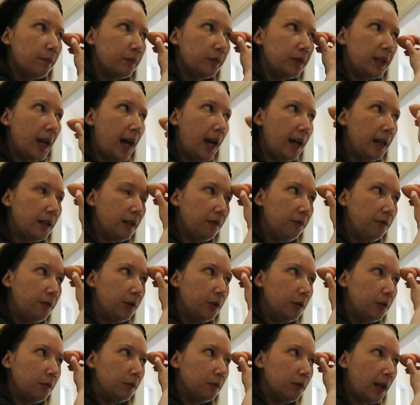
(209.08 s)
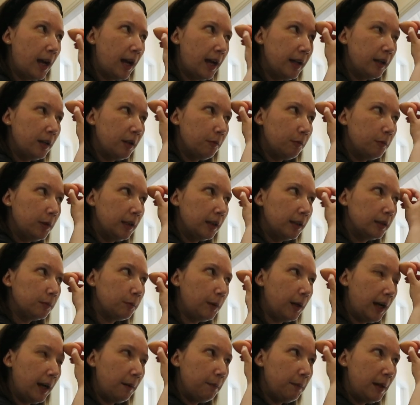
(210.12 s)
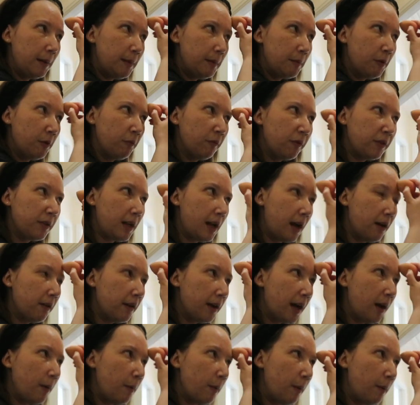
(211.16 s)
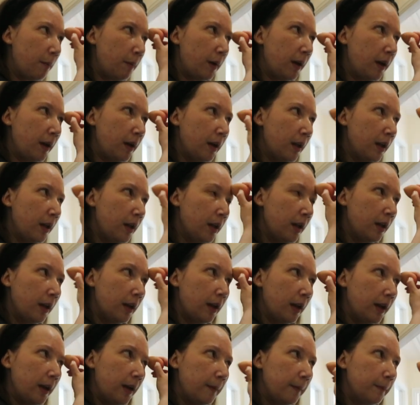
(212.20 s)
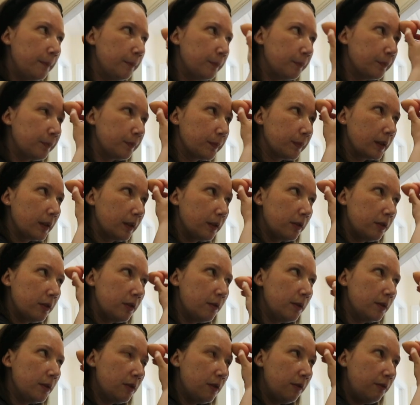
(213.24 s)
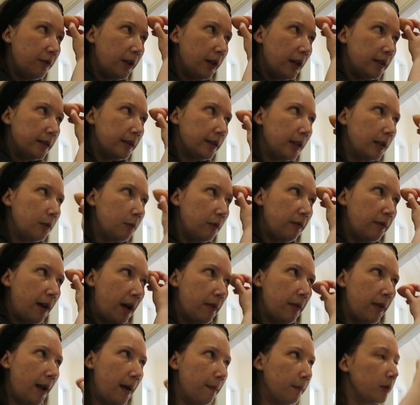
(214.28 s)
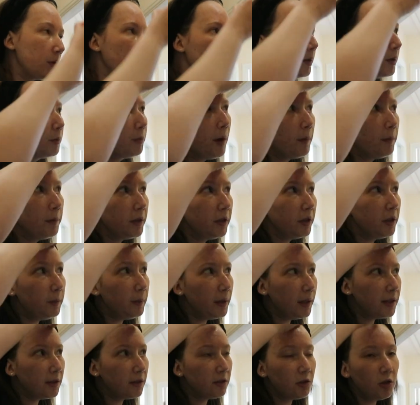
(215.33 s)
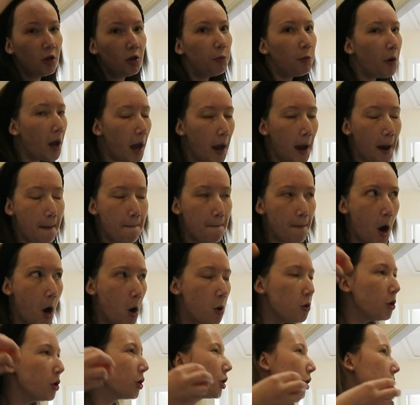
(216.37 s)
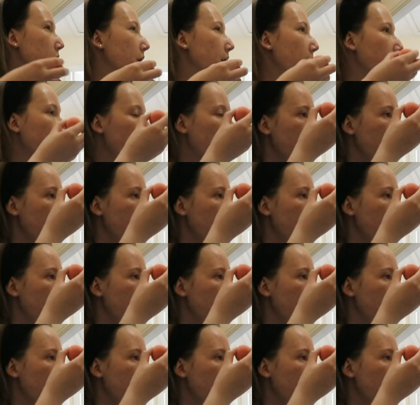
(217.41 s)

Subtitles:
died a few like weeks back, maybe months now, I can't remember. So it's the first gig without them, so it's probably going to be super emosh.